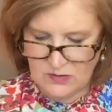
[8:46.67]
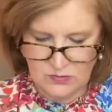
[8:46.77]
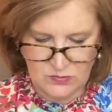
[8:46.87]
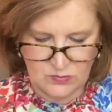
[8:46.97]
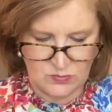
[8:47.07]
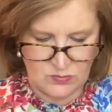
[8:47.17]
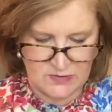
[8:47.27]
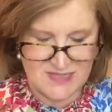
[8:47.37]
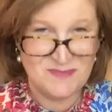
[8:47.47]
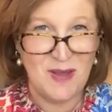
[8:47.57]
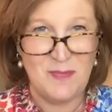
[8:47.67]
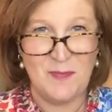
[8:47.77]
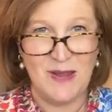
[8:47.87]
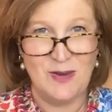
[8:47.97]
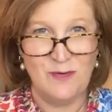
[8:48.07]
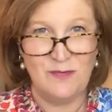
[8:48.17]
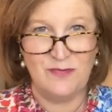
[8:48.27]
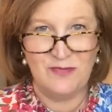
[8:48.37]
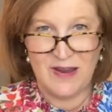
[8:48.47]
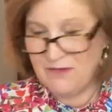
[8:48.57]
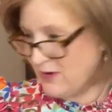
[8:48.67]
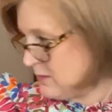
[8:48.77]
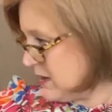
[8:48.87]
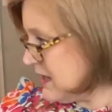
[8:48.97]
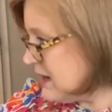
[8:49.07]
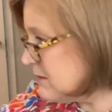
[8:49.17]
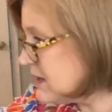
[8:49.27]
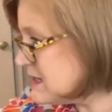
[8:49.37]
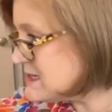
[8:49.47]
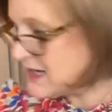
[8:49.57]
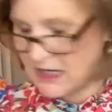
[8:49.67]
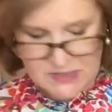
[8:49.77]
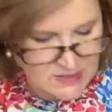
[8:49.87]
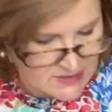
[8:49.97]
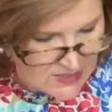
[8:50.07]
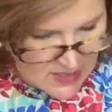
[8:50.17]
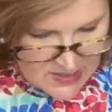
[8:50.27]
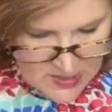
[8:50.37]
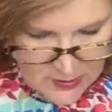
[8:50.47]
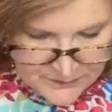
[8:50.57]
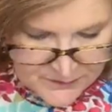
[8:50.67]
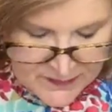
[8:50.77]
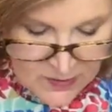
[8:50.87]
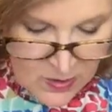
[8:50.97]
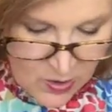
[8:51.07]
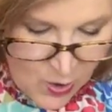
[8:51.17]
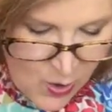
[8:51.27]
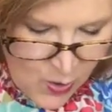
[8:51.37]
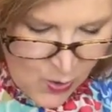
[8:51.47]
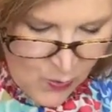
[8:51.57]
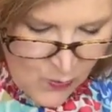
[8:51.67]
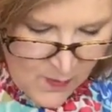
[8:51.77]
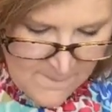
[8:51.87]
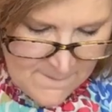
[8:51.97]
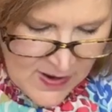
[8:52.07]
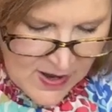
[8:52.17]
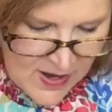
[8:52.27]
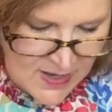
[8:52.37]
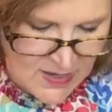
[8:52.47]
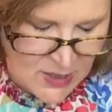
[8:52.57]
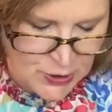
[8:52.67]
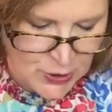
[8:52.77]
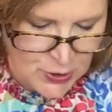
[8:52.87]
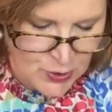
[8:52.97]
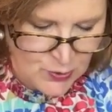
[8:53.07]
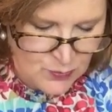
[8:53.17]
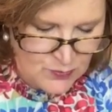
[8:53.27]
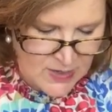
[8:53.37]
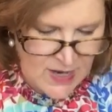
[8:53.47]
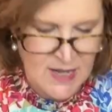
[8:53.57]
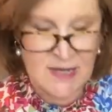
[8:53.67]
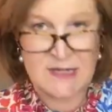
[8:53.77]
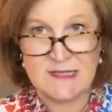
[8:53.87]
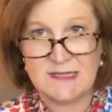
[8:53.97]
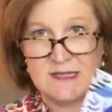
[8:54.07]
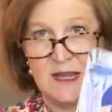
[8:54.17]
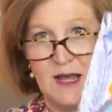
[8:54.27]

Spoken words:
Ooh, this might be my new favorite pen. I'm gonna stick it to the side here. Oh my cuteness.